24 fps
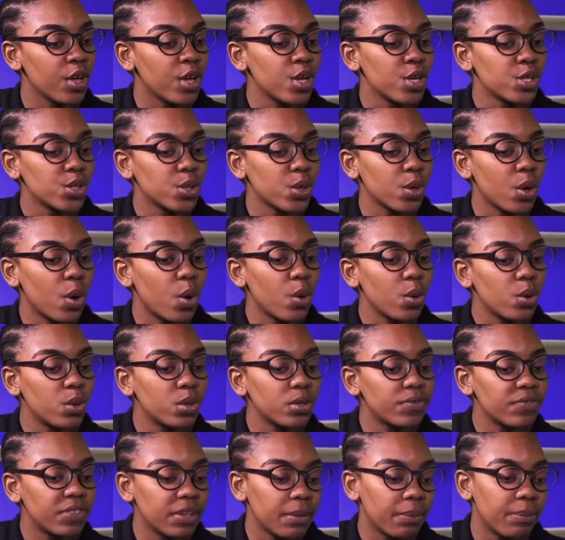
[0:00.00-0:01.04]
So all
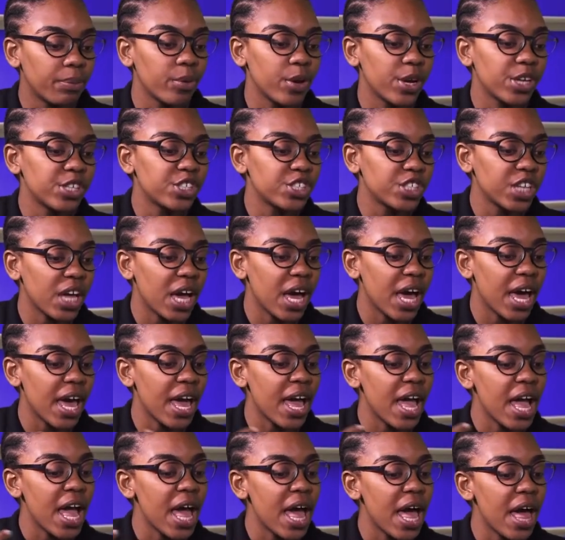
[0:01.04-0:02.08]
of the pressure
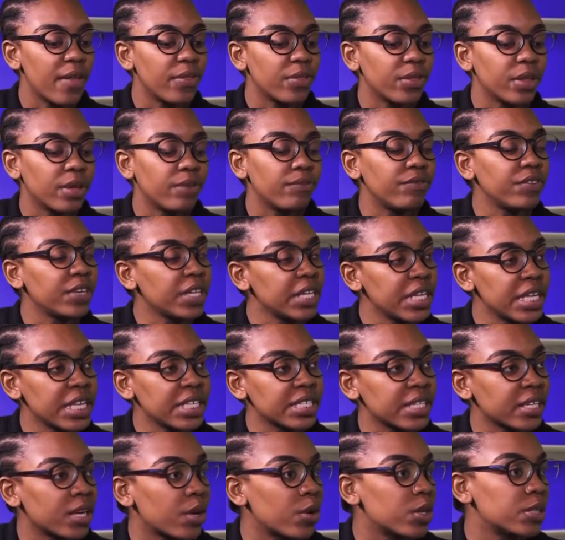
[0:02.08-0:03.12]
and the feelings
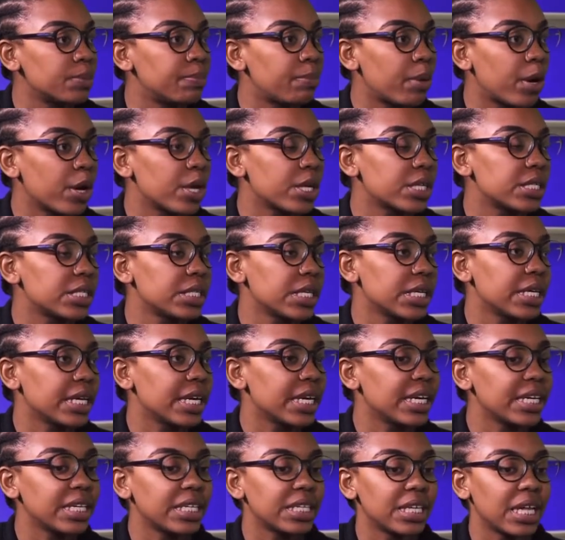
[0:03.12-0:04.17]
that I was boxing
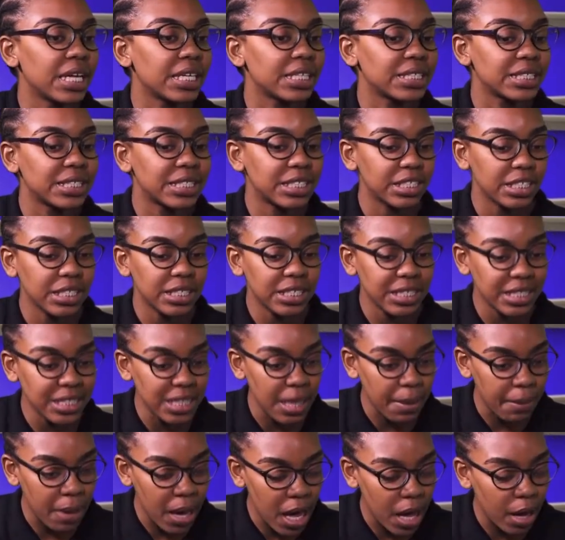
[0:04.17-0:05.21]
in, just
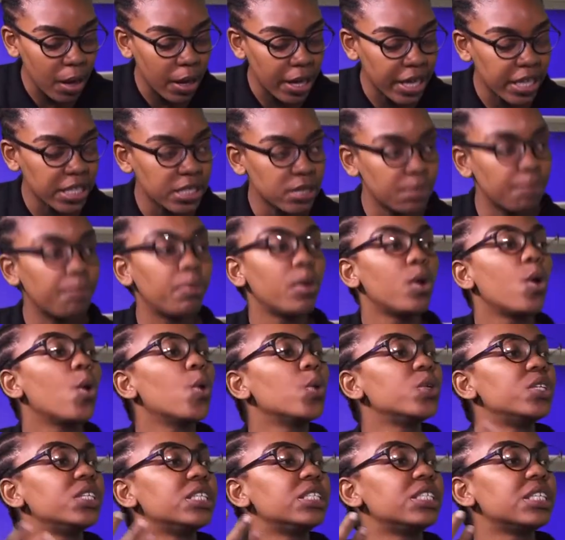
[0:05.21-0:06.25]
somehow
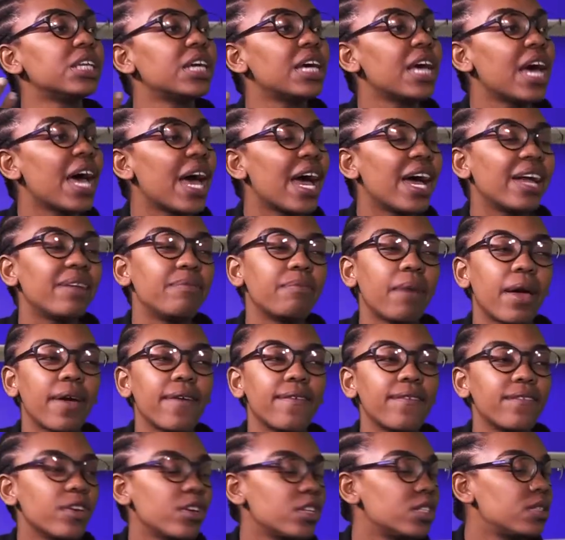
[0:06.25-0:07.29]
exploded. I had my
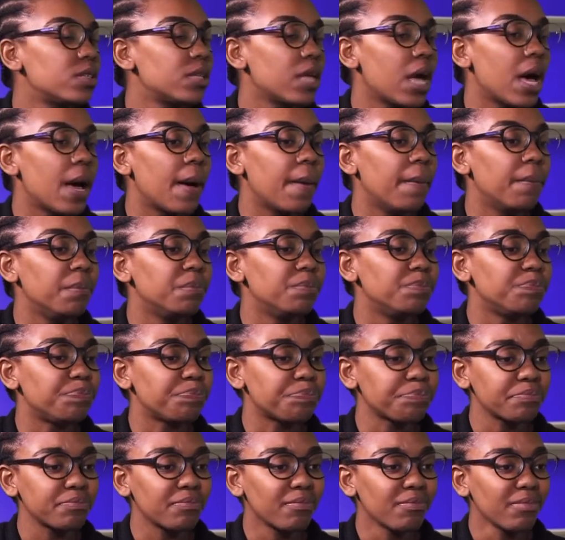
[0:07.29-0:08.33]
first
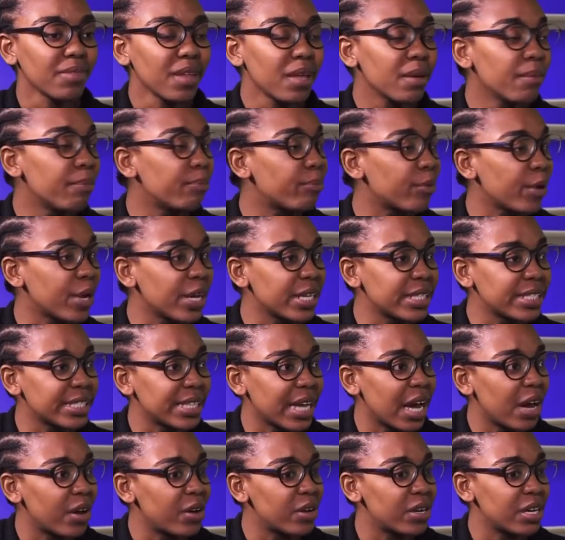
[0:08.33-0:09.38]

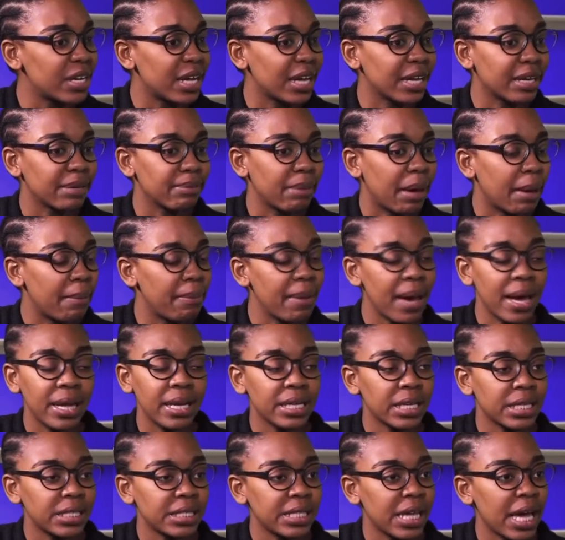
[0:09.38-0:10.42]
breakdown, my panic
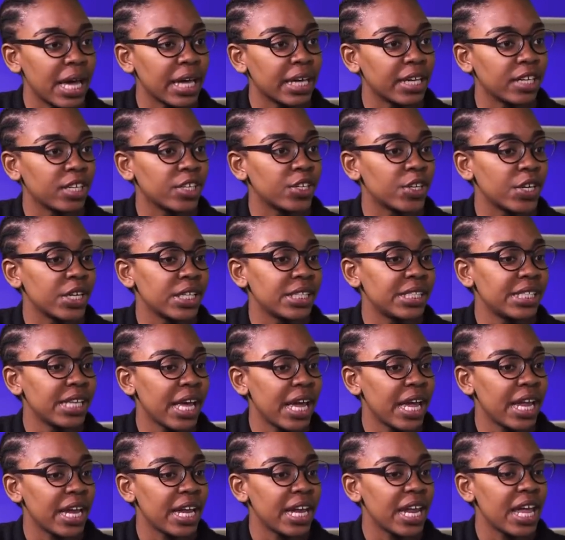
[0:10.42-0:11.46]
attack in grade
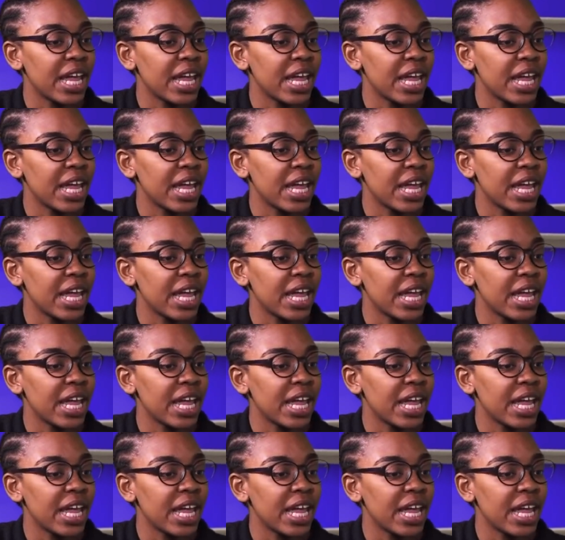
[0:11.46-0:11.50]
10.